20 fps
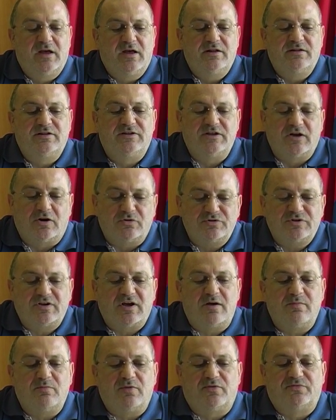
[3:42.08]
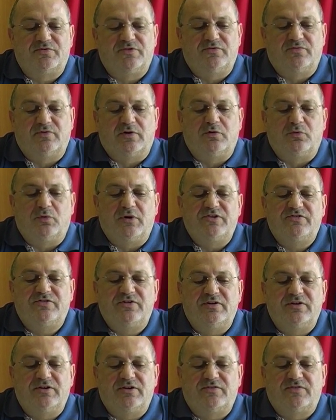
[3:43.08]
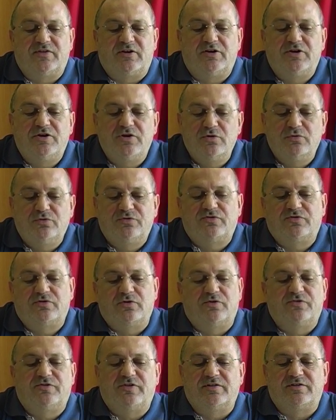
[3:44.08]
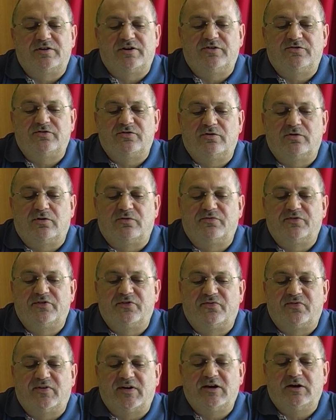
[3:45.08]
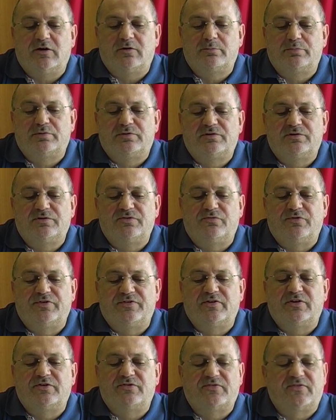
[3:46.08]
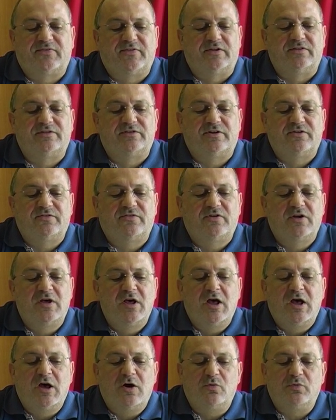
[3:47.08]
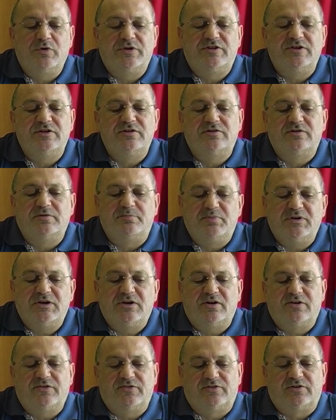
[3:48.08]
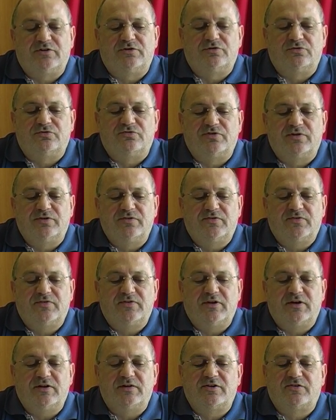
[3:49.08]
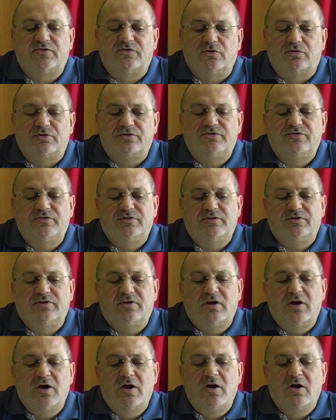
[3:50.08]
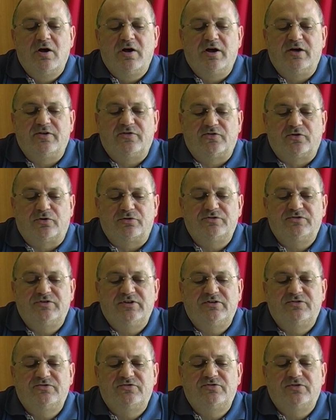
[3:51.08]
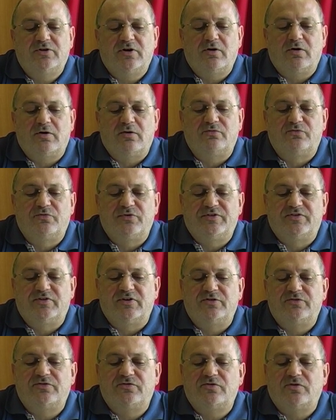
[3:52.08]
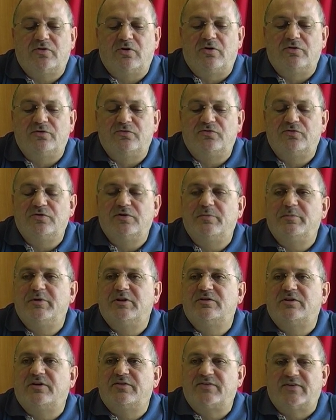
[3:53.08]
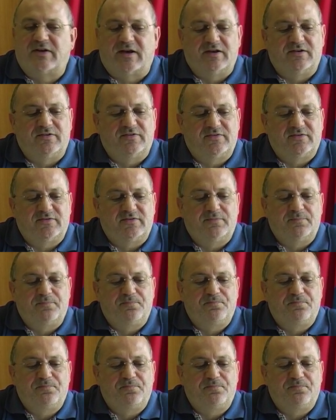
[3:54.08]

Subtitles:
The outcome of the evaluation is a huge concentration of the viable research centers within the bigger institutions and a shortage of research on fundamental science.